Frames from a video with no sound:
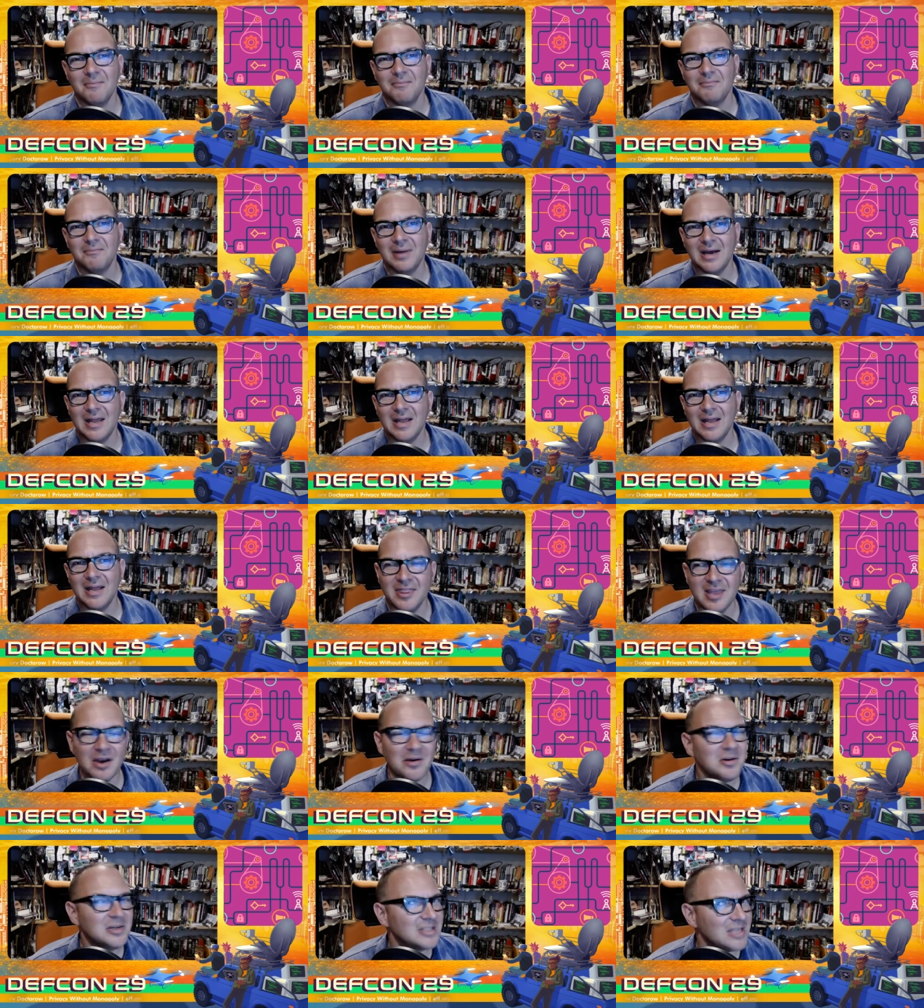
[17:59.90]
But
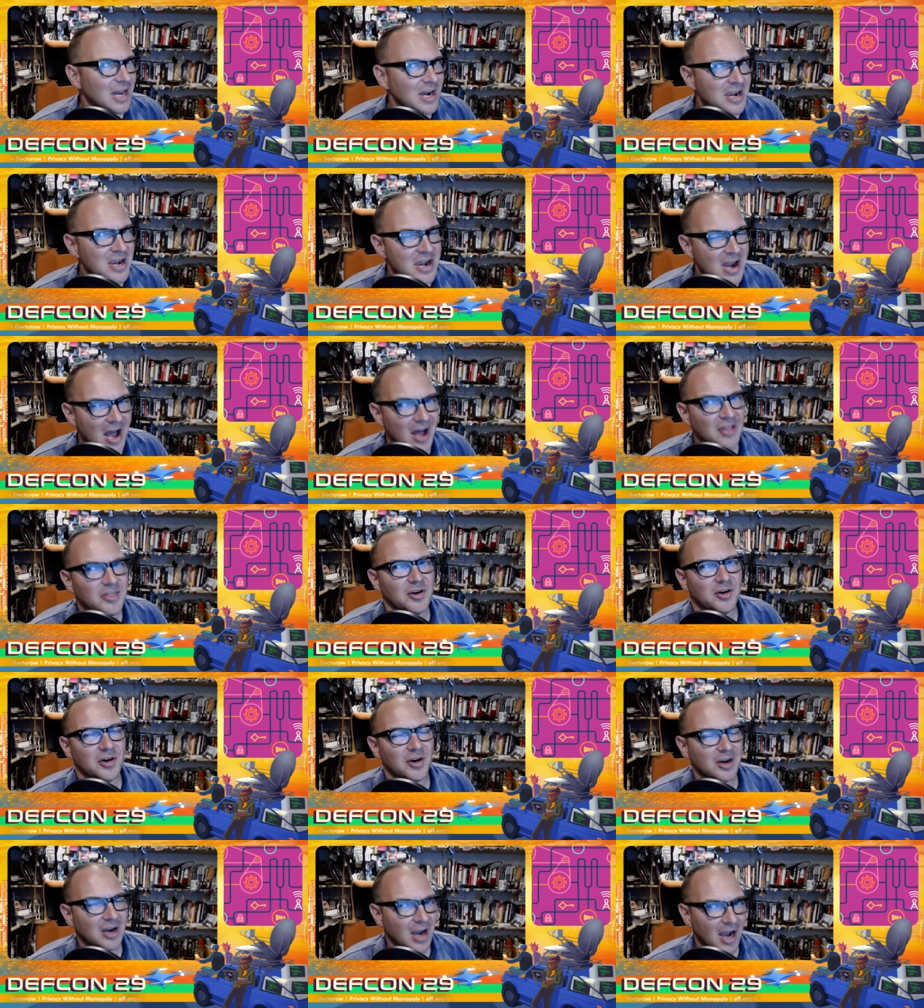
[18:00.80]
there is
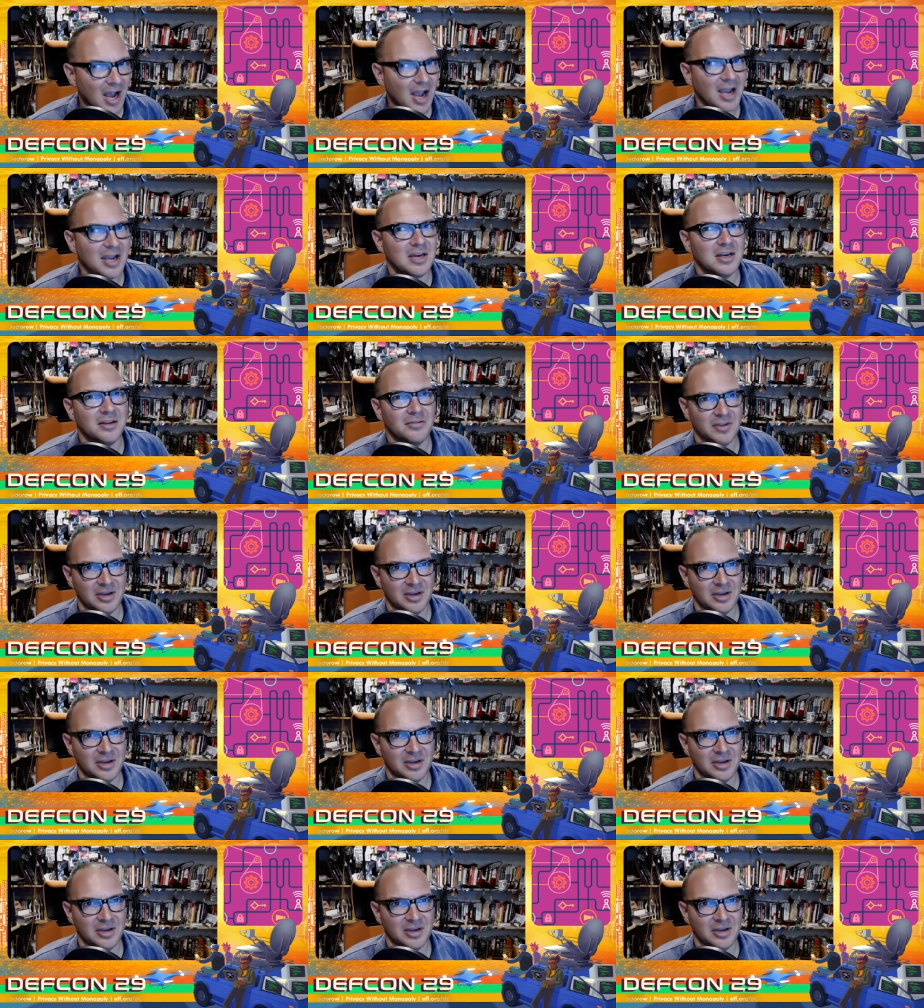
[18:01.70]
another kind of